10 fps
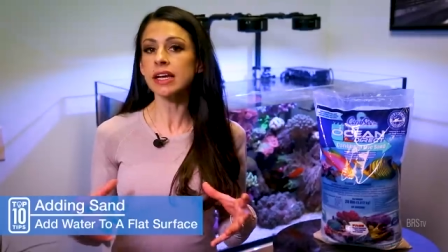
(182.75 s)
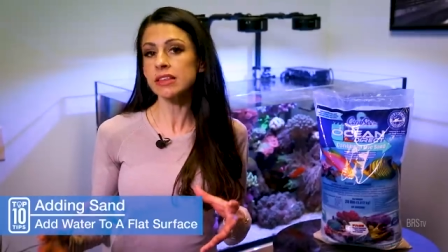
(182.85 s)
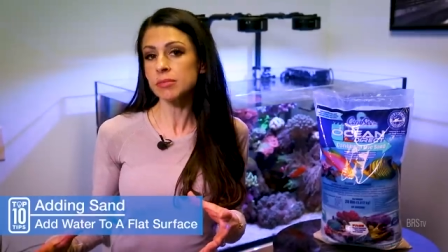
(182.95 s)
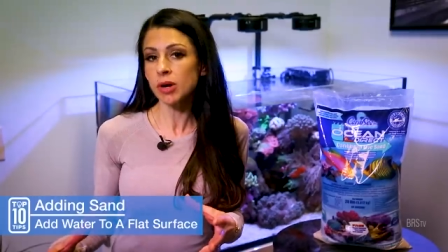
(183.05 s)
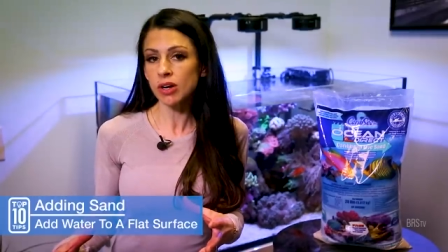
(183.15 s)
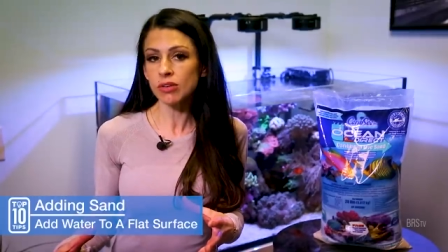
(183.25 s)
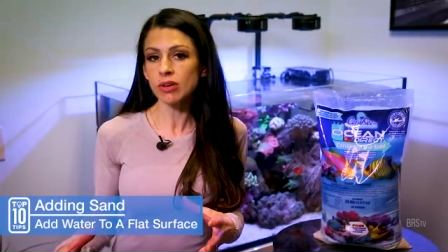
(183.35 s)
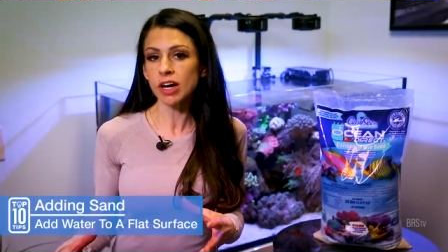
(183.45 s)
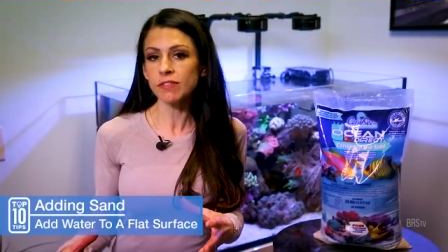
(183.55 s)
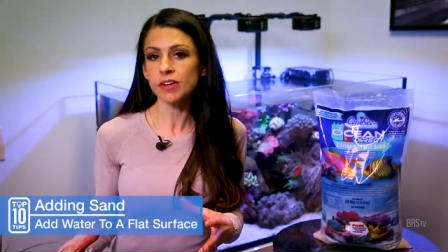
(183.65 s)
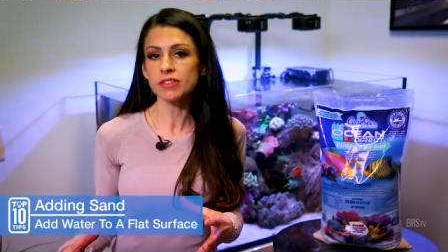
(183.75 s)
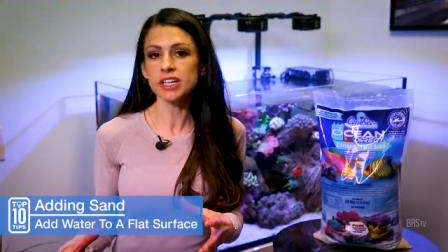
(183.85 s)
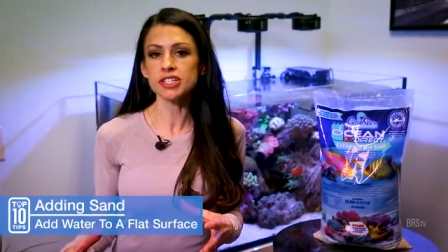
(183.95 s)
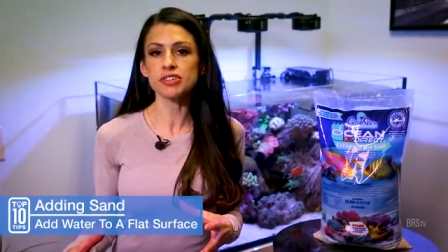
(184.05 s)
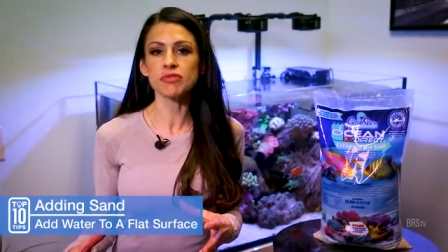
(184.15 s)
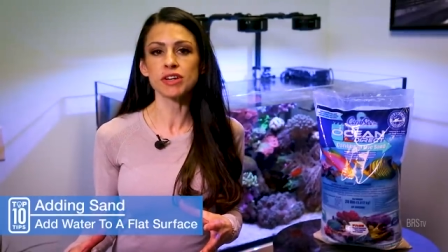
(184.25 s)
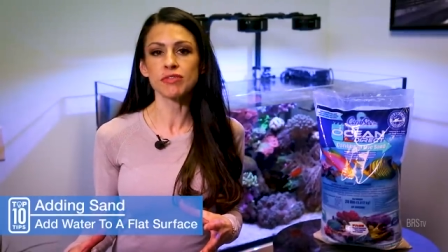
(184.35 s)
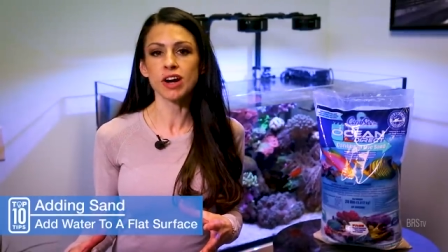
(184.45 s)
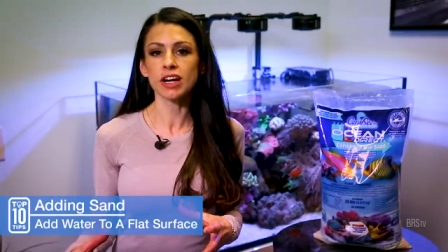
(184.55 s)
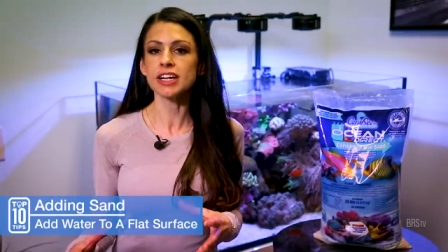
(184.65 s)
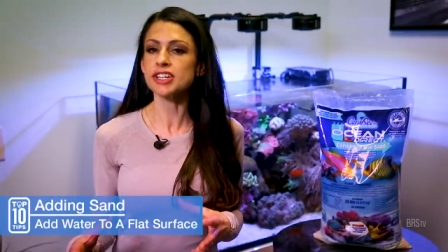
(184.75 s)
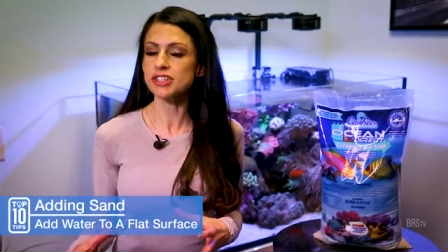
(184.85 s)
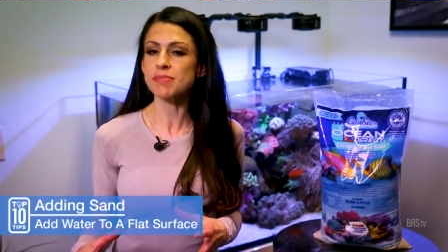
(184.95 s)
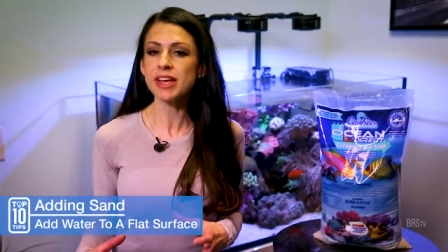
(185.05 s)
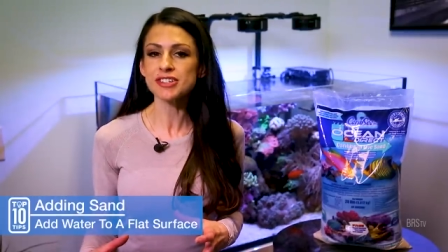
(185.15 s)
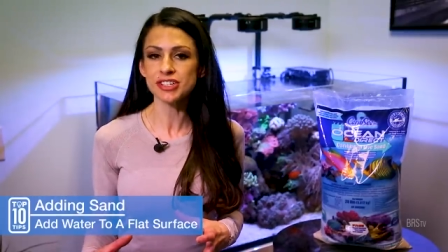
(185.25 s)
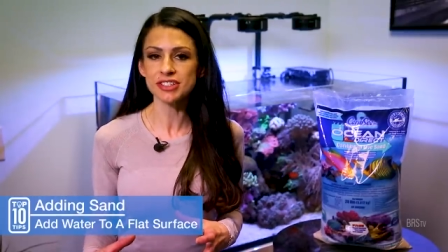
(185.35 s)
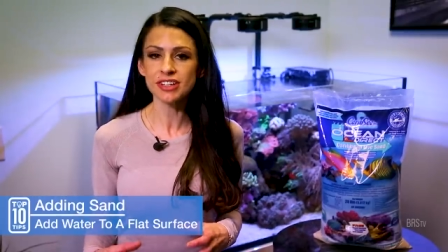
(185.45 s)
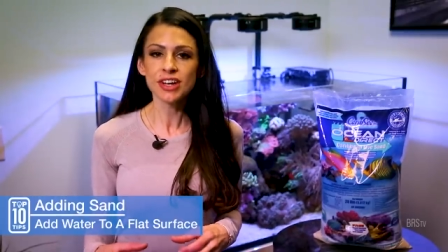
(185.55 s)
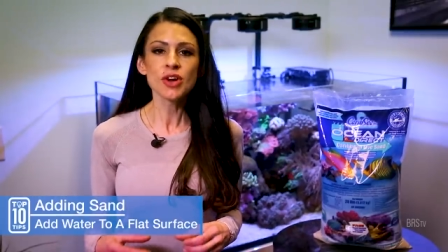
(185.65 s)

like the Marco Rock Foundation Reef Rock I just mentioned,